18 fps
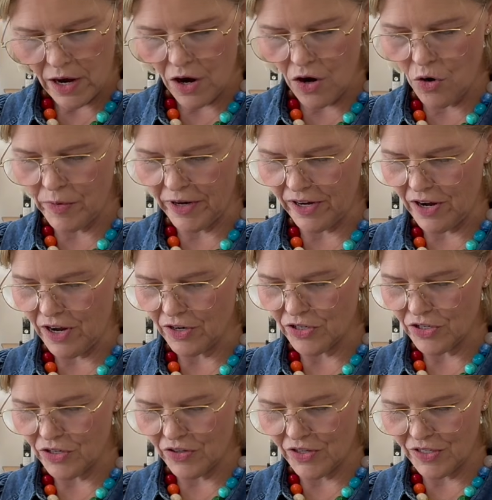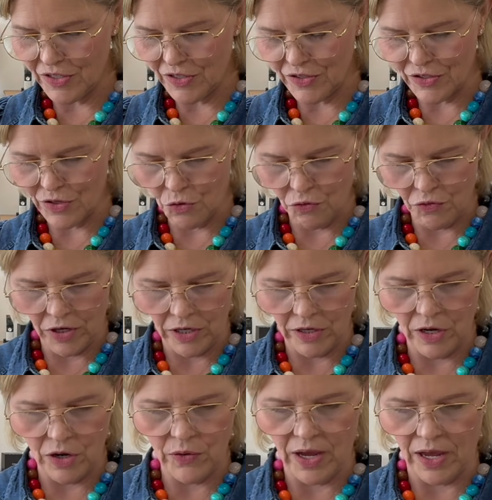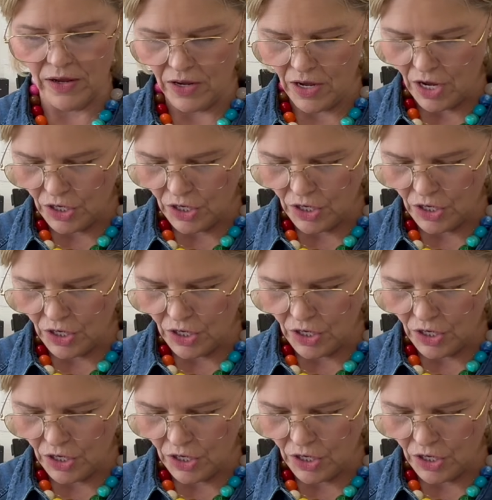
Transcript: Oh my gosh, this is so fun. Okay,